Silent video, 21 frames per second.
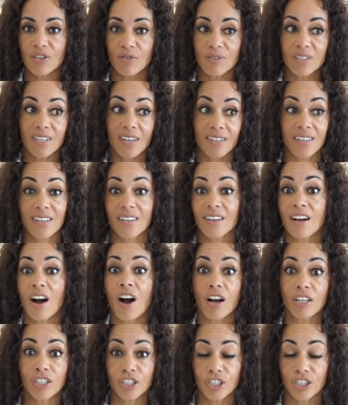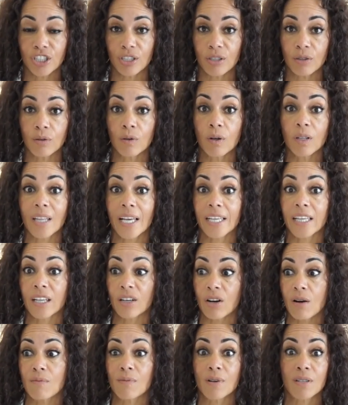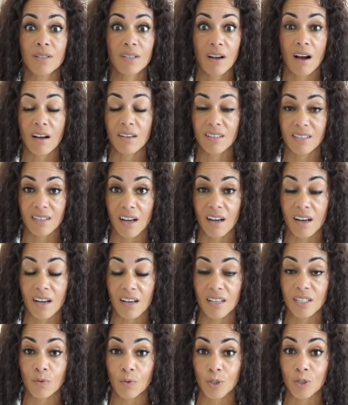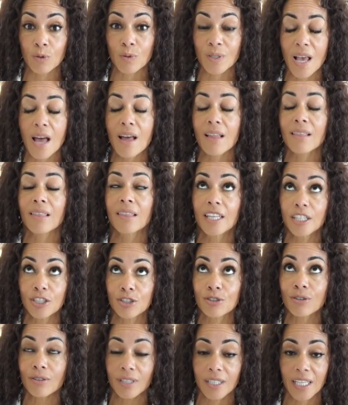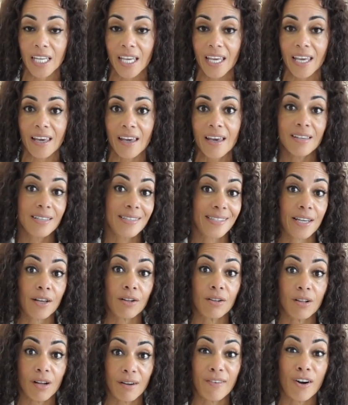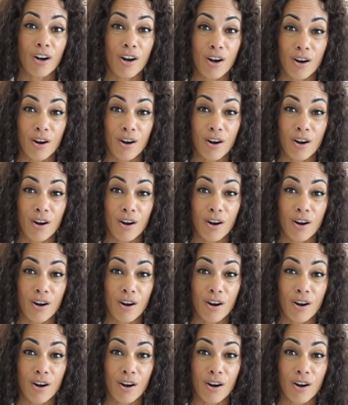so it doesn't cost you like it almost cost us, which was literally the sale of our